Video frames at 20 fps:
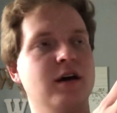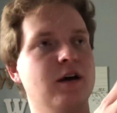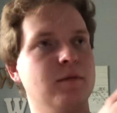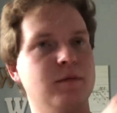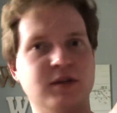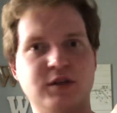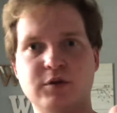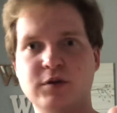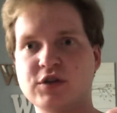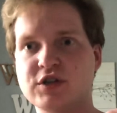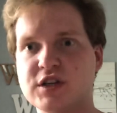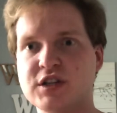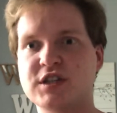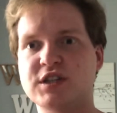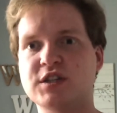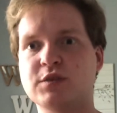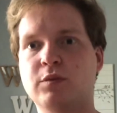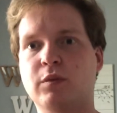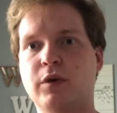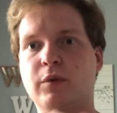between
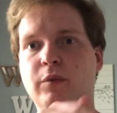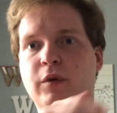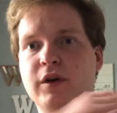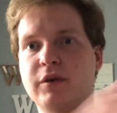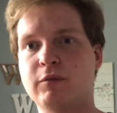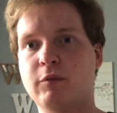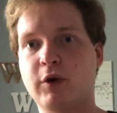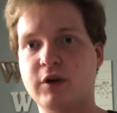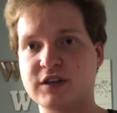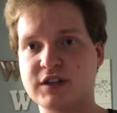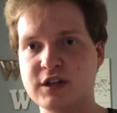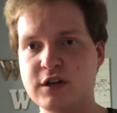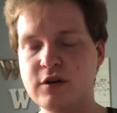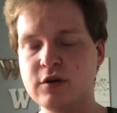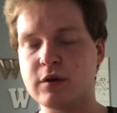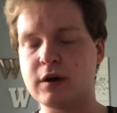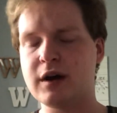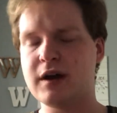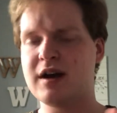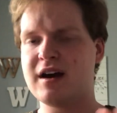Genesis 1:1 and
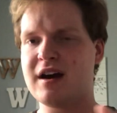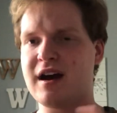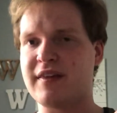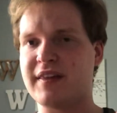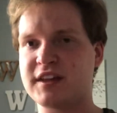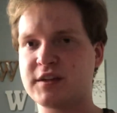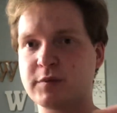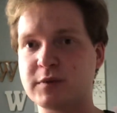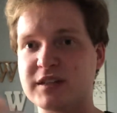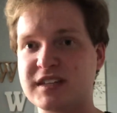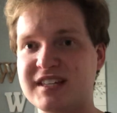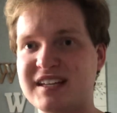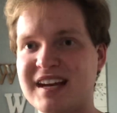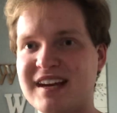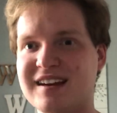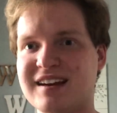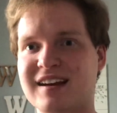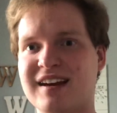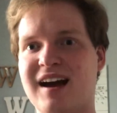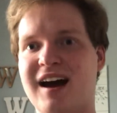1:2. And that's when
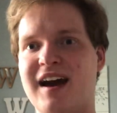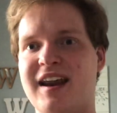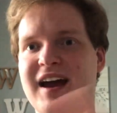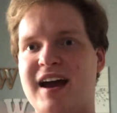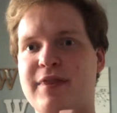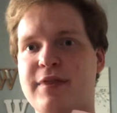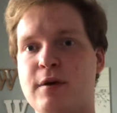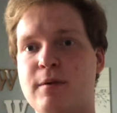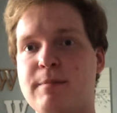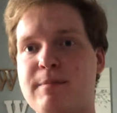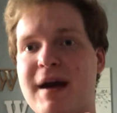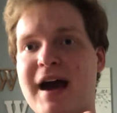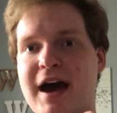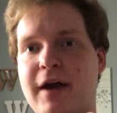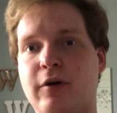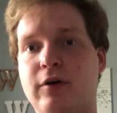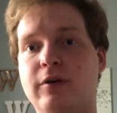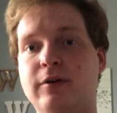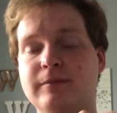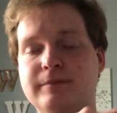Satan and God had their
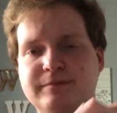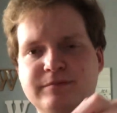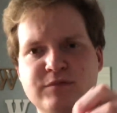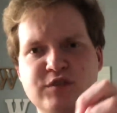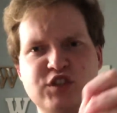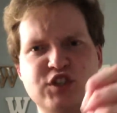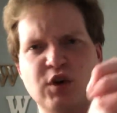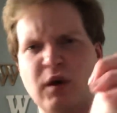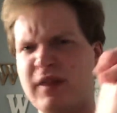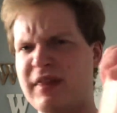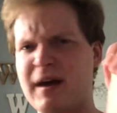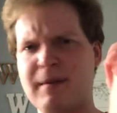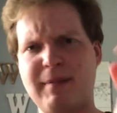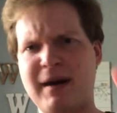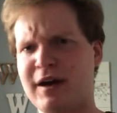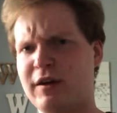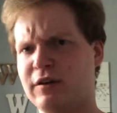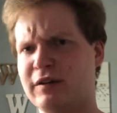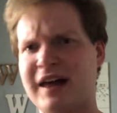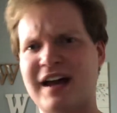battle. And that
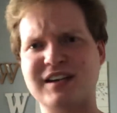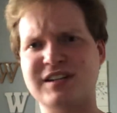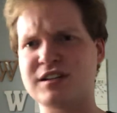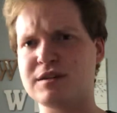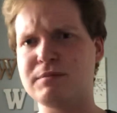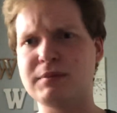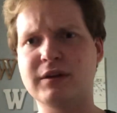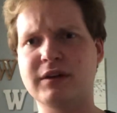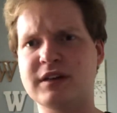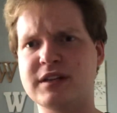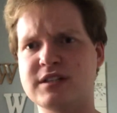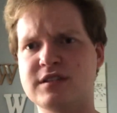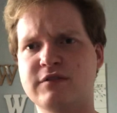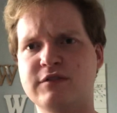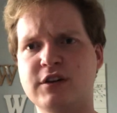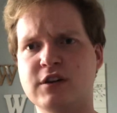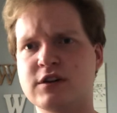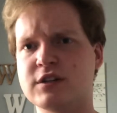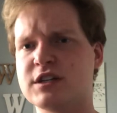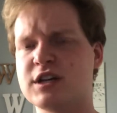battle lasted billions of
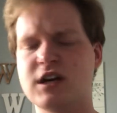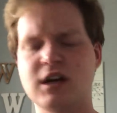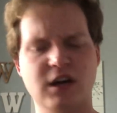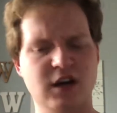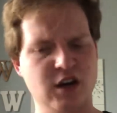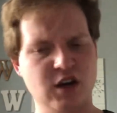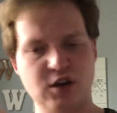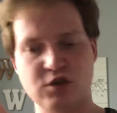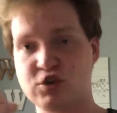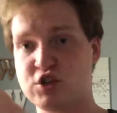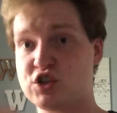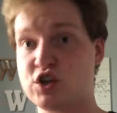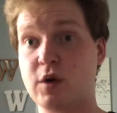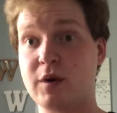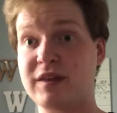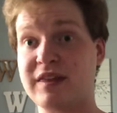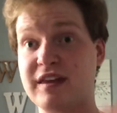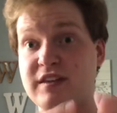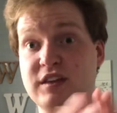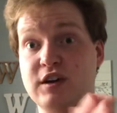years,
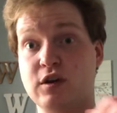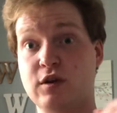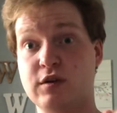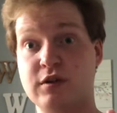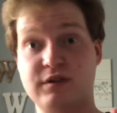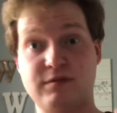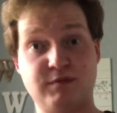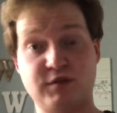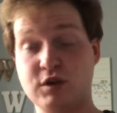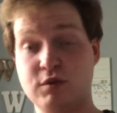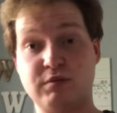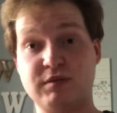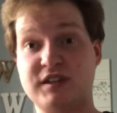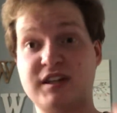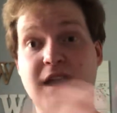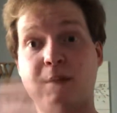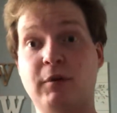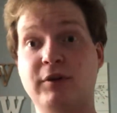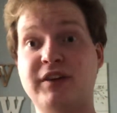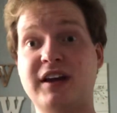showing that the earth, so
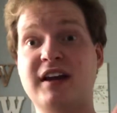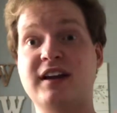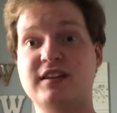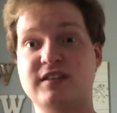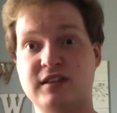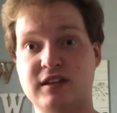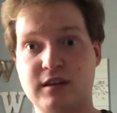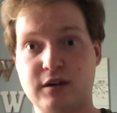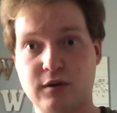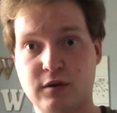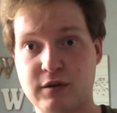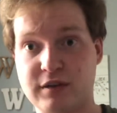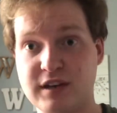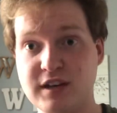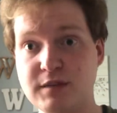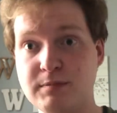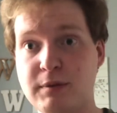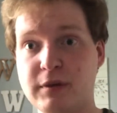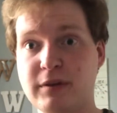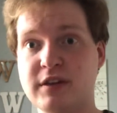simultaneously the earth
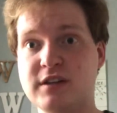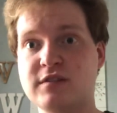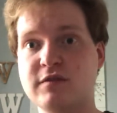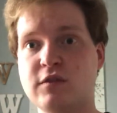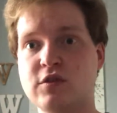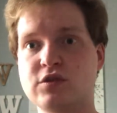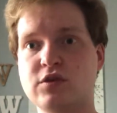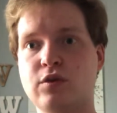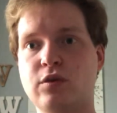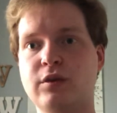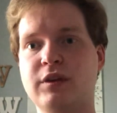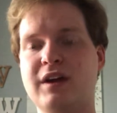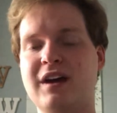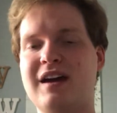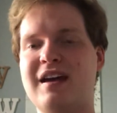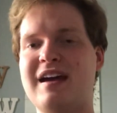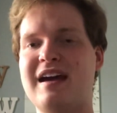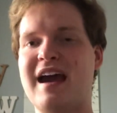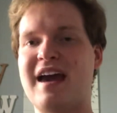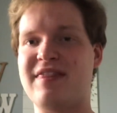is billions of years old,
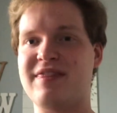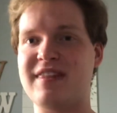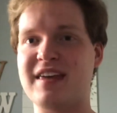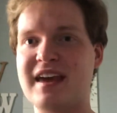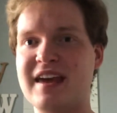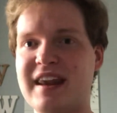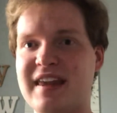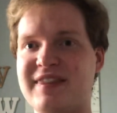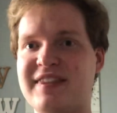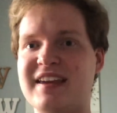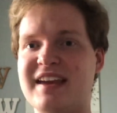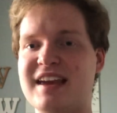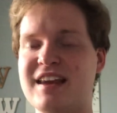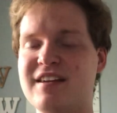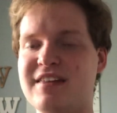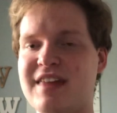and then at the end of